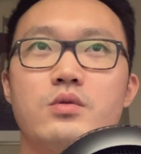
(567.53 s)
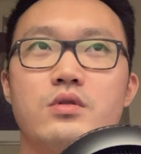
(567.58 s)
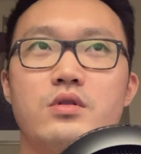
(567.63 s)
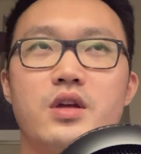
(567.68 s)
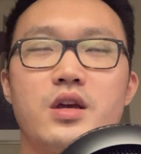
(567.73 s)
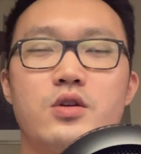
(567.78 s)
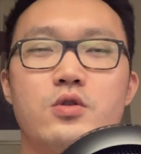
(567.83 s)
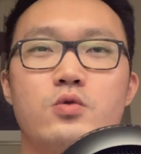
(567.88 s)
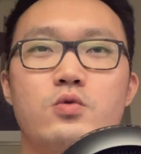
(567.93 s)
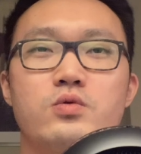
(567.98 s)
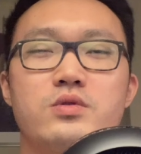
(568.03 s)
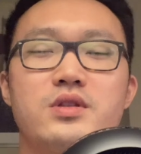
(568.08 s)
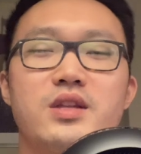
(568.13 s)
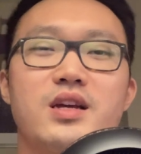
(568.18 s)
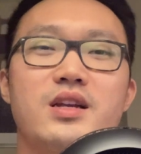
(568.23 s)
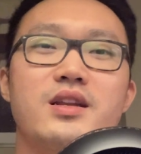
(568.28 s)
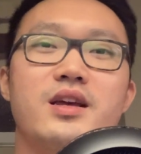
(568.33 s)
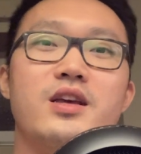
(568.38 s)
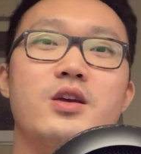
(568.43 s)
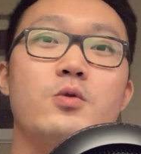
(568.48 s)
you
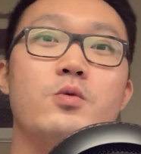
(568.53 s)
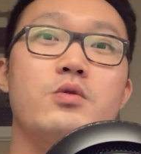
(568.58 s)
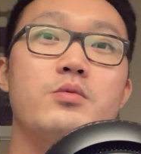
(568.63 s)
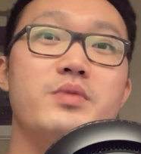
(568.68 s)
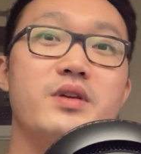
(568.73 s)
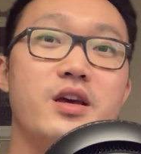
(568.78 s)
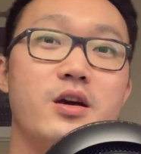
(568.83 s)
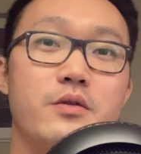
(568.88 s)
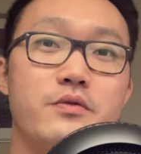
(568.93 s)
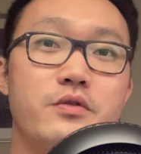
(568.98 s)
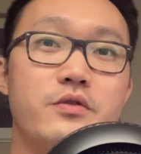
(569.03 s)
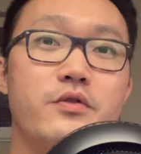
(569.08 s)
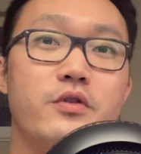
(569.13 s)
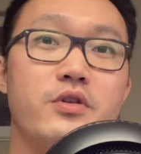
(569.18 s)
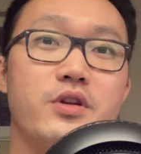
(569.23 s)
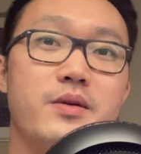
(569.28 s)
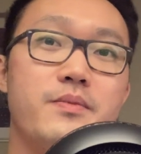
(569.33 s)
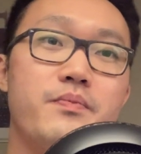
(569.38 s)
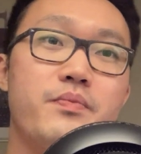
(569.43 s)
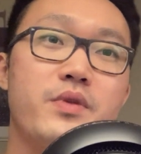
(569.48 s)
think that it will be helpful for
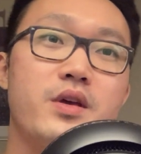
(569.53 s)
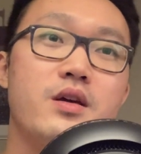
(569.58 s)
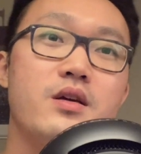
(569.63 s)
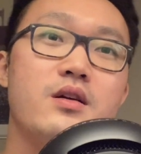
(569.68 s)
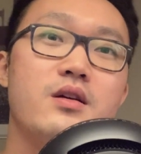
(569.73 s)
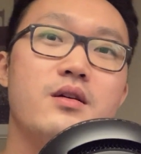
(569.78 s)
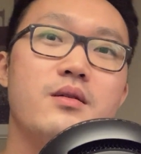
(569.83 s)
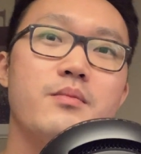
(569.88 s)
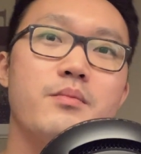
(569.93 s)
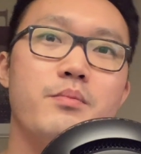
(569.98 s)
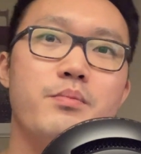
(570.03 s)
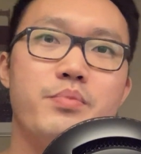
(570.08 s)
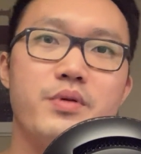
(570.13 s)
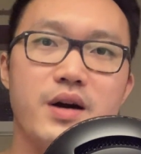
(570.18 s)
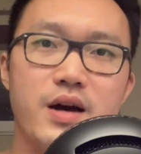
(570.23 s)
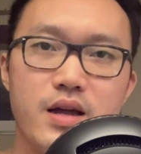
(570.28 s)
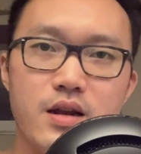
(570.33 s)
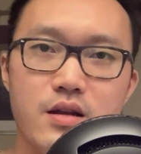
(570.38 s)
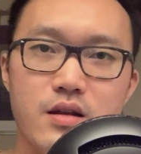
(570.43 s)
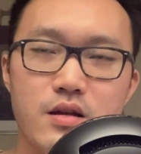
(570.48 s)
them.
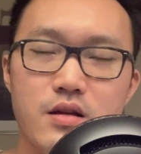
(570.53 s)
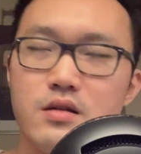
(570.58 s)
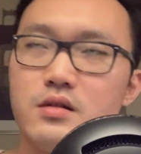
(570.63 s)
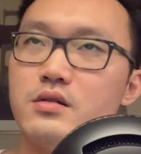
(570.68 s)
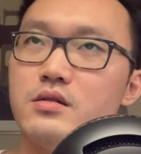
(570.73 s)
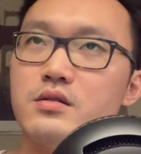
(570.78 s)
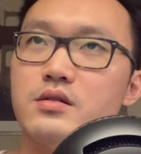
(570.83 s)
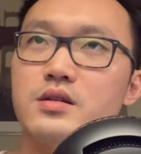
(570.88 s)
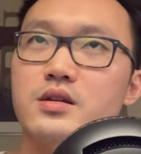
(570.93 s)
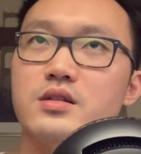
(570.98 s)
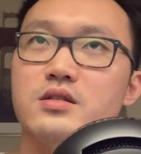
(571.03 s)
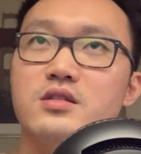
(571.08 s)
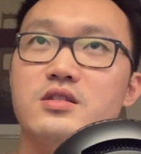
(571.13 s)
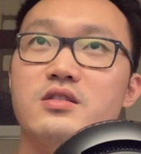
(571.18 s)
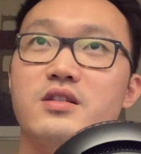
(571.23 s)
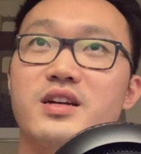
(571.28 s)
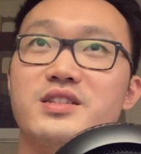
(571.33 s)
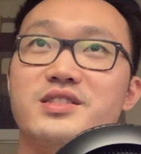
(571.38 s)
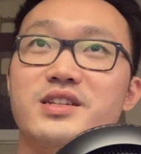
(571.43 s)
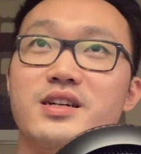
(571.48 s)
But he
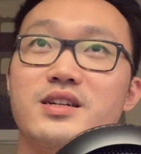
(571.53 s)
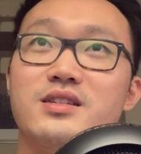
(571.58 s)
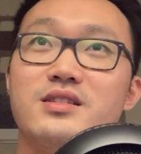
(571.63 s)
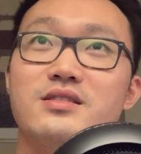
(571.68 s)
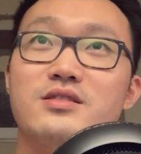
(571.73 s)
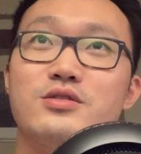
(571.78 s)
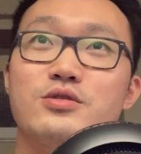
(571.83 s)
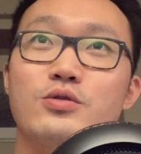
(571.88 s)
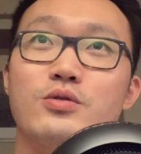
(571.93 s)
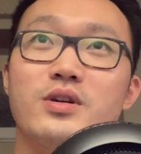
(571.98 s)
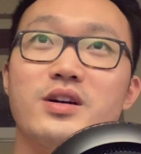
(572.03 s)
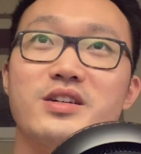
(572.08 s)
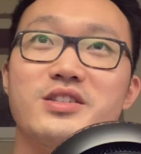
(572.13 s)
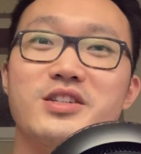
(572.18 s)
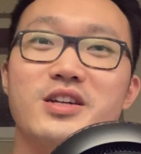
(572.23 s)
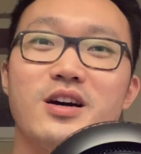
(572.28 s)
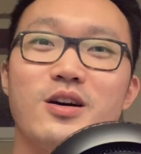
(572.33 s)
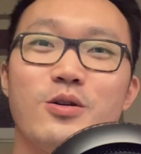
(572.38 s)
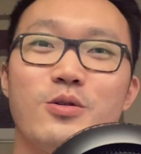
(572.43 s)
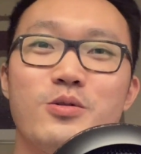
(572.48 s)
didn't exactly show us
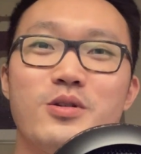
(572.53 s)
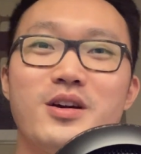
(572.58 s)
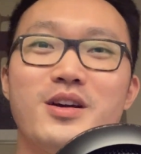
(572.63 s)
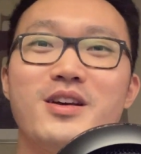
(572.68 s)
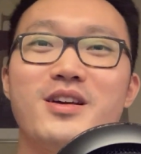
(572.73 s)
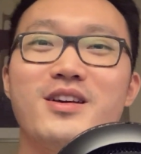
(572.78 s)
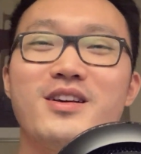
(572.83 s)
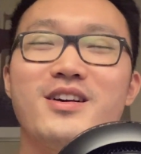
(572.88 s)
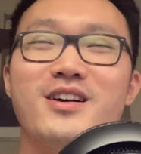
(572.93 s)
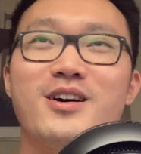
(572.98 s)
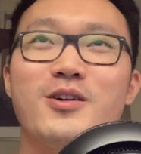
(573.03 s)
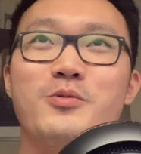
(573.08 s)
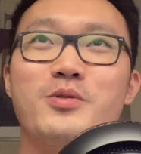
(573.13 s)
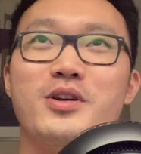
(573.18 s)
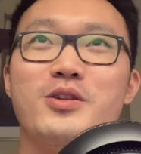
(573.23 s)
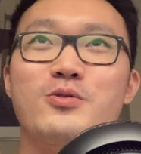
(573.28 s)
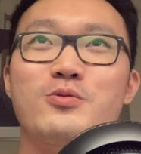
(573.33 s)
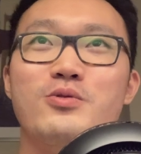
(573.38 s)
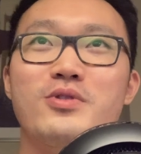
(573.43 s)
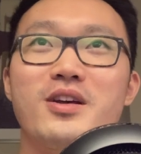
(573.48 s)
how we
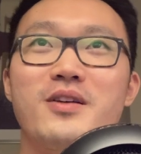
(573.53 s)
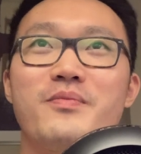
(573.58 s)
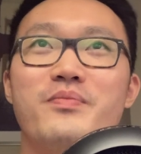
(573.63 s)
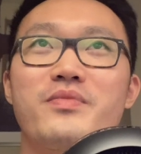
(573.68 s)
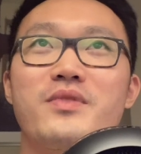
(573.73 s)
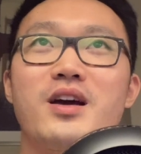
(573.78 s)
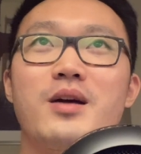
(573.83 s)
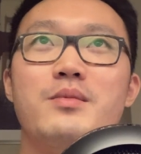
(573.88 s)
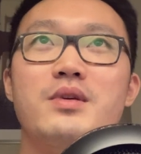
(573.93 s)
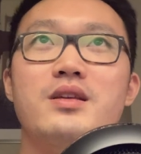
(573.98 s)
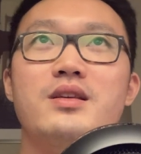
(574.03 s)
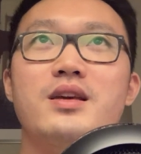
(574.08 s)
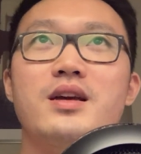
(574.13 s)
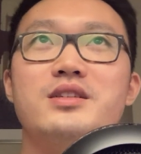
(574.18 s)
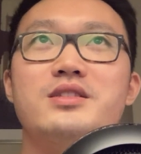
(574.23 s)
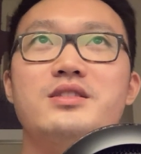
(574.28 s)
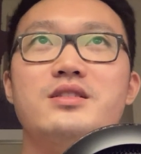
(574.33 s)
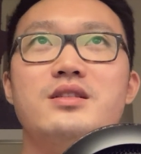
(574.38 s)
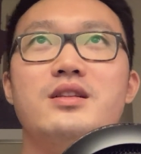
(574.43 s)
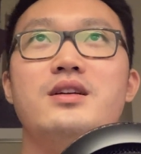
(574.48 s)
can do that. I mean,
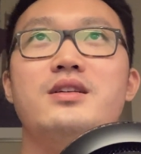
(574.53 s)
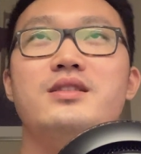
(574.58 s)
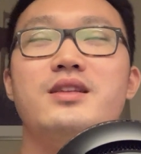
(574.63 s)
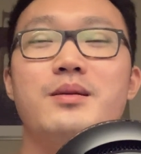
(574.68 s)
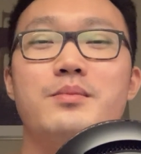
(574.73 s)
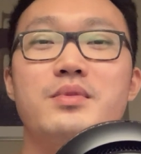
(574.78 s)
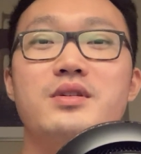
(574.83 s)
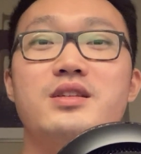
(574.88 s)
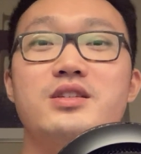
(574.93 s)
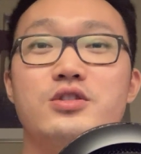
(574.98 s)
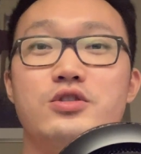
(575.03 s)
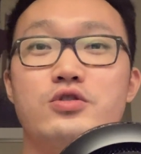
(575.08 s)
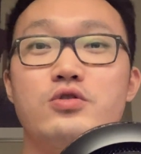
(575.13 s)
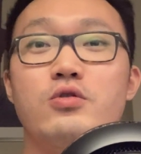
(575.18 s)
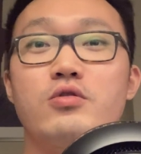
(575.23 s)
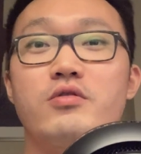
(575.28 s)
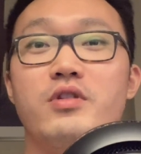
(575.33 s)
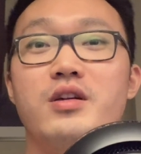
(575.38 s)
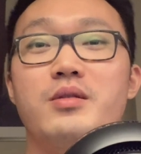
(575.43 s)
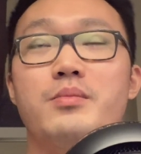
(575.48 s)
yes, the template he
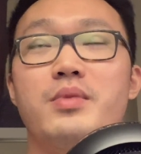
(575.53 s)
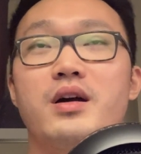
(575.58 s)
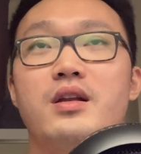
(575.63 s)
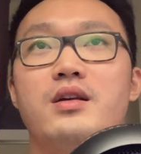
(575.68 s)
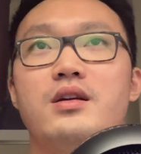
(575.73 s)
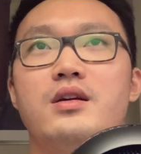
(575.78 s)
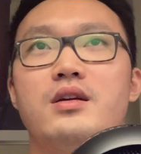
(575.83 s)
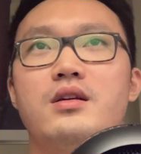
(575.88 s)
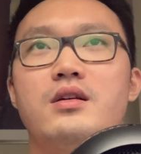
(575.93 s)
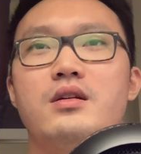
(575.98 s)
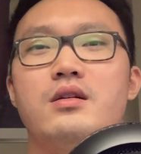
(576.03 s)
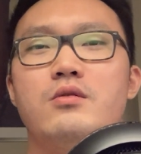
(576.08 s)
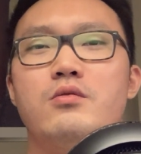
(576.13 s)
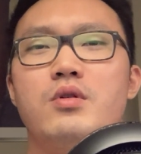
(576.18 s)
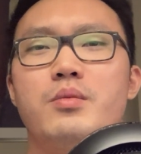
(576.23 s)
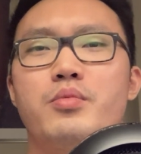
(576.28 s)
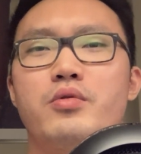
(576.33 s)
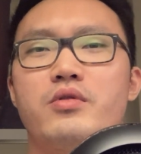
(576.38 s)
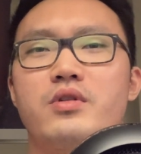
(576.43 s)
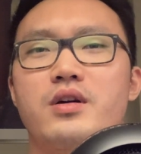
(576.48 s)
showed, right? But
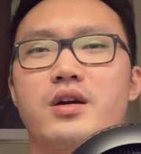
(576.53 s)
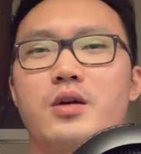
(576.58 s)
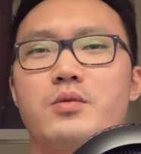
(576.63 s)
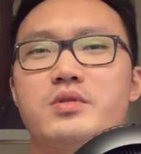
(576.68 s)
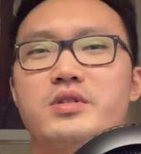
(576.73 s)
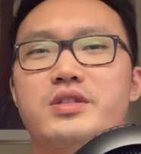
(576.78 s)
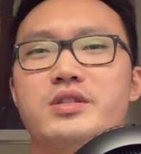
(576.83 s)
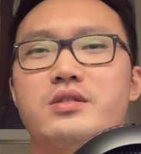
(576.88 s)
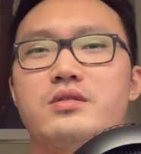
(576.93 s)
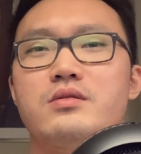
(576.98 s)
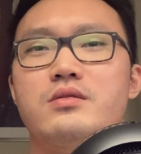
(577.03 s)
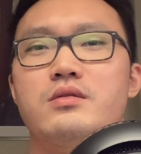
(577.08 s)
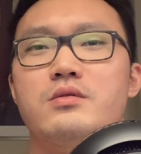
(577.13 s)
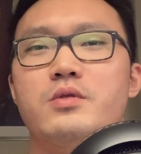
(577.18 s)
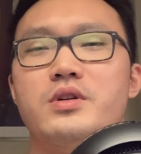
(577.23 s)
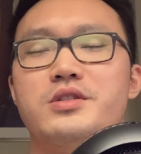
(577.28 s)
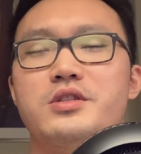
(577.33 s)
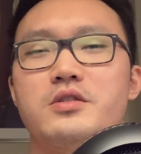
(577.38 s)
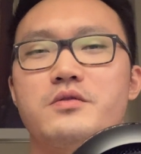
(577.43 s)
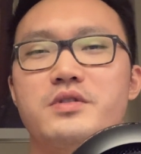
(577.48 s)
what product can we sell?
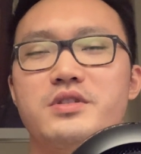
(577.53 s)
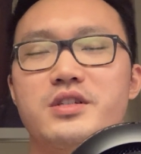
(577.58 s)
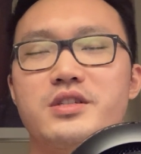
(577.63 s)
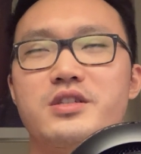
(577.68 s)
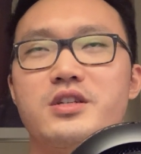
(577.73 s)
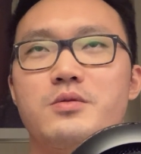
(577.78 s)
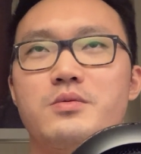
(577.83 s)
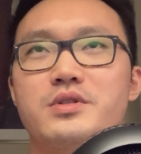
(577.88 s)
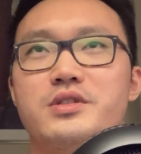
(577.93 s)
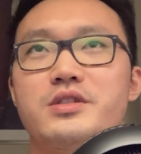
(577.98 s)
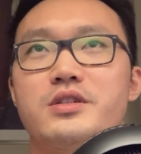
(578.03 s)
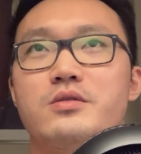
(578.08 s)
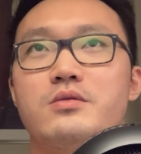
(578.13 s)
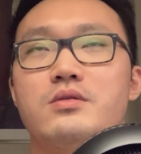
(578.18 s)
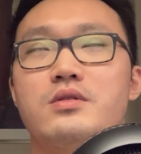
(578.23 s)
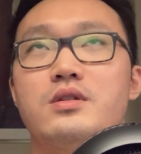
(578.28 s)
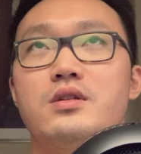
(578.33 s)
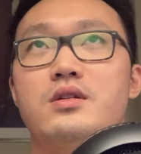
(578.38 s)
What services can we sell?